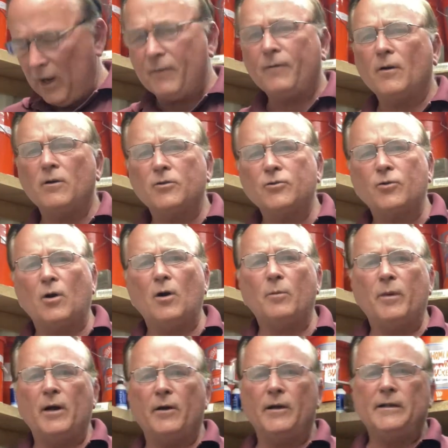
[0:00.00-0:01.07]
my first
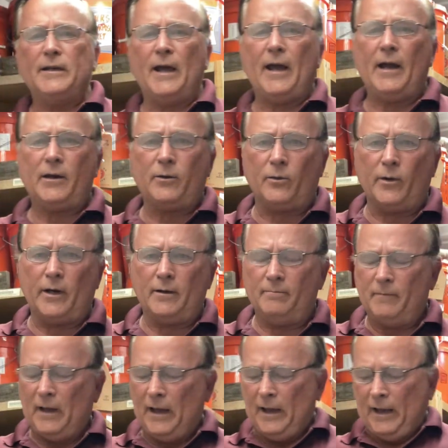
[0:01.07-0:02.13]
strawberry daiquiri,
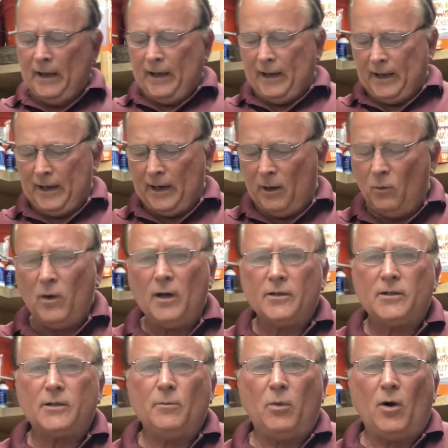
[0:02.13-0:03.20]
and I
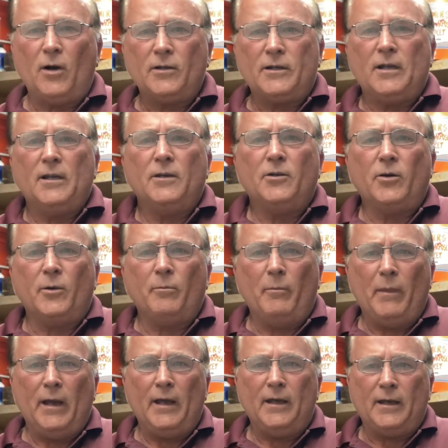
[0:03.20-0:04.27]
watched the bartender
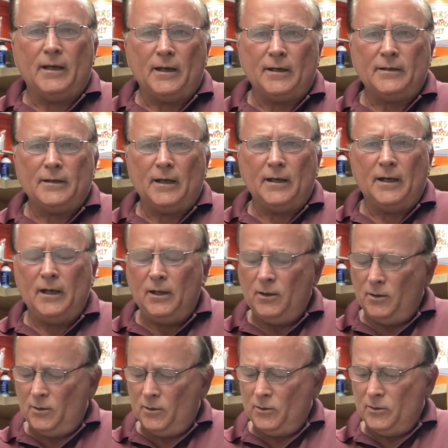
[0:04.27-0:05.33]
make it, and he
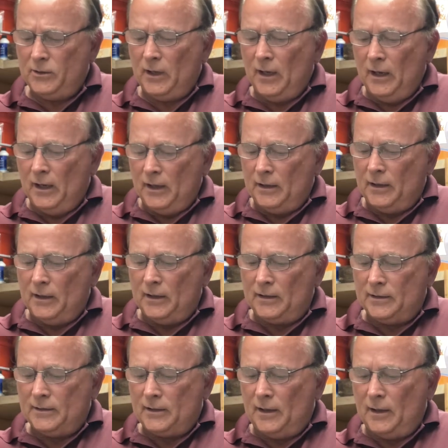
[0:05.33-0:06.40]
used
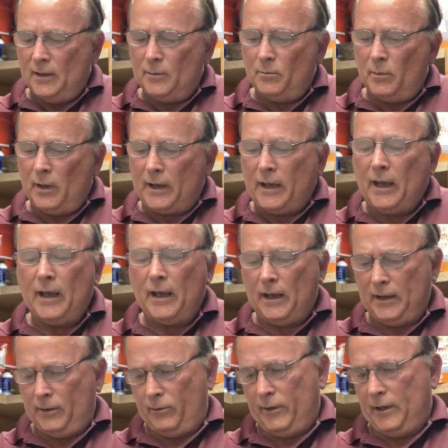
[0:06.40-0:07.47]
this
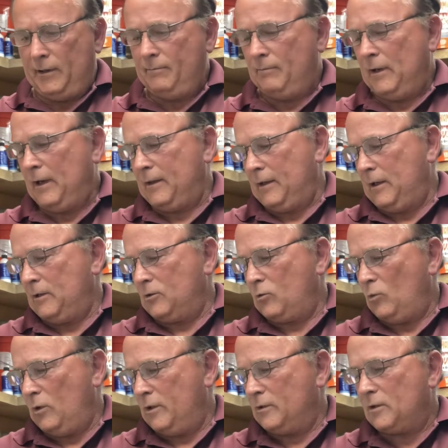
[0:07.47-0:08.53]
Bacatery, I think it's
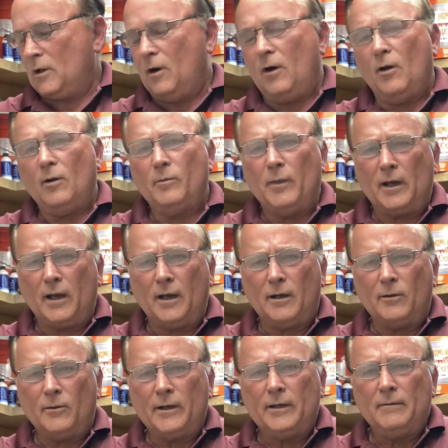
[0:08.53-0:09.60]
what it's called,
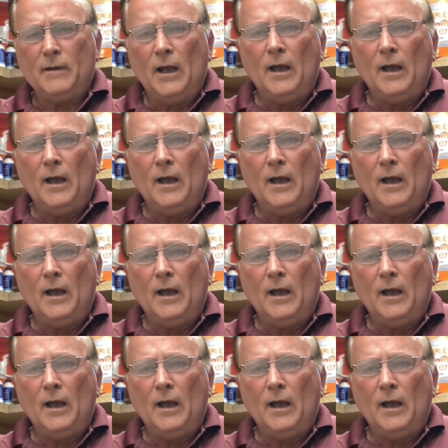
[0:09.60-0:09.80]
Bacatery,